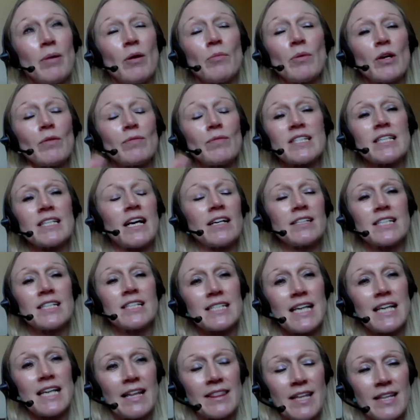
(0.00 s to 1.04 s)
but we obviously
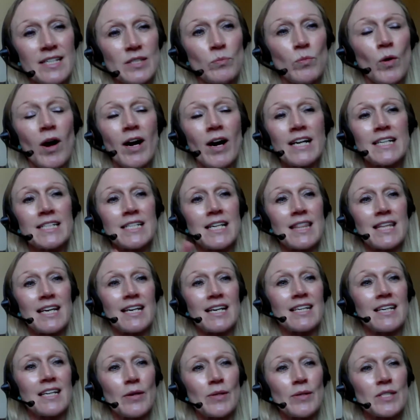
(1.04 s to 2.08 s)
understand that there's wider
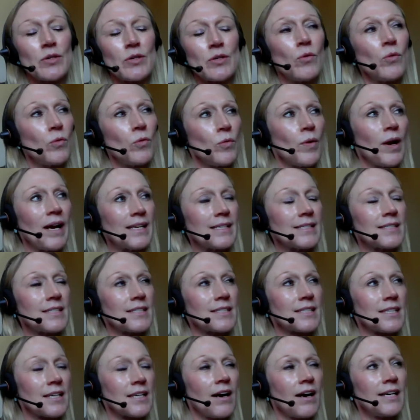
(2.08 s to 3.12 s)
thing, you know, it's not always
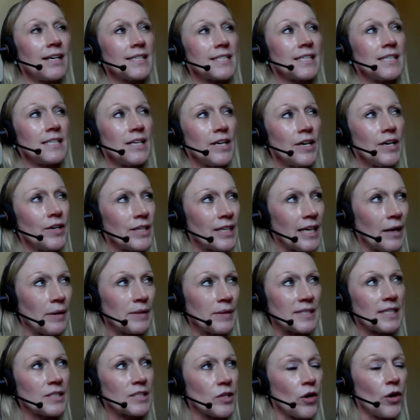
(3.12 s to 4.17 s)
just the guided learning
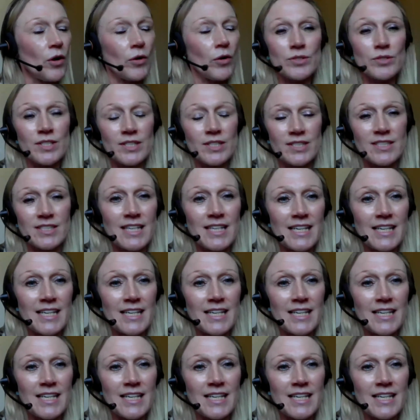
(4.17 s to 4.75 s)
hours that's costs,